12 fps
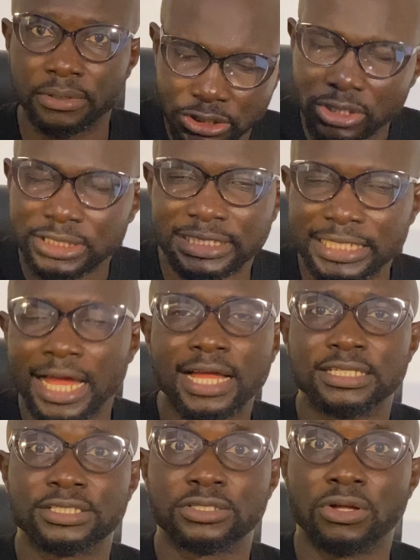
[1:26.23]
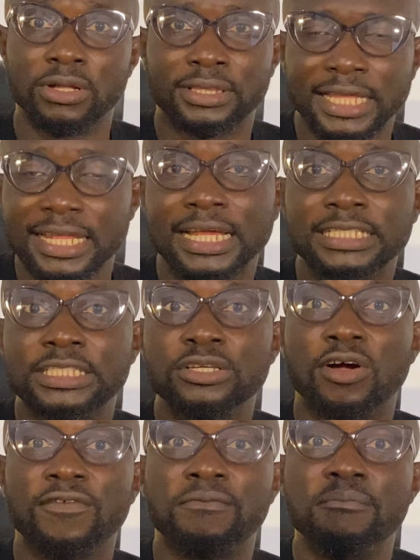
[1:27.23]
your chance or
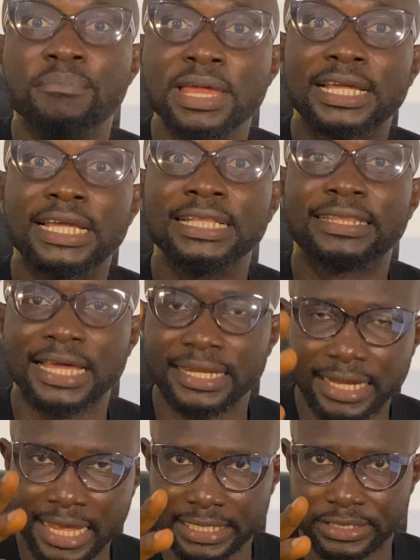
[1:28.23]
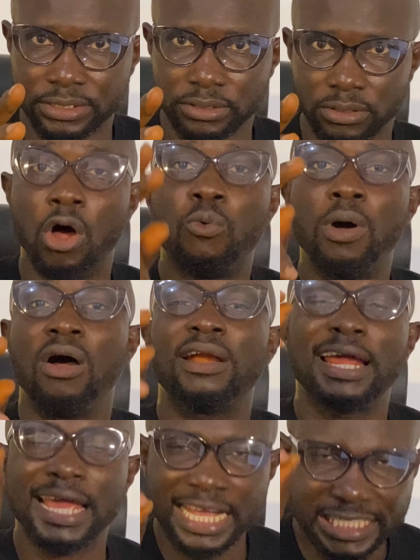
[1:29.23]
tendency of making 10x or
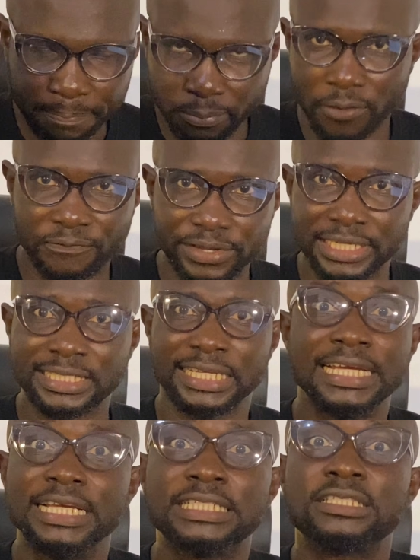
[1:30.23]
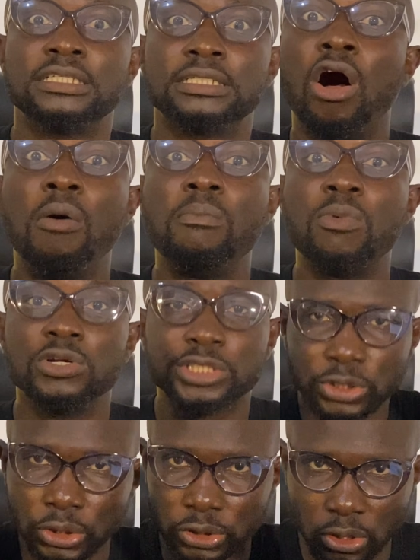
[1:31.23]
100x profit is
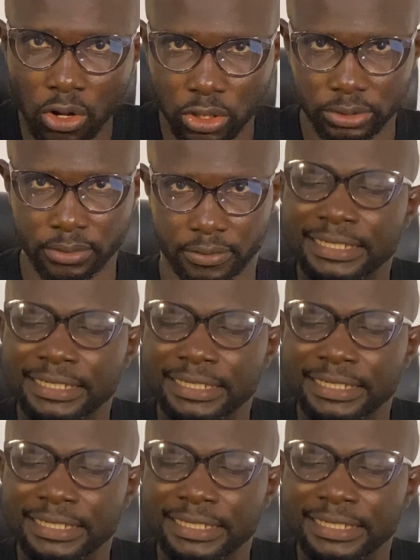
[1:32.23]
almost gone.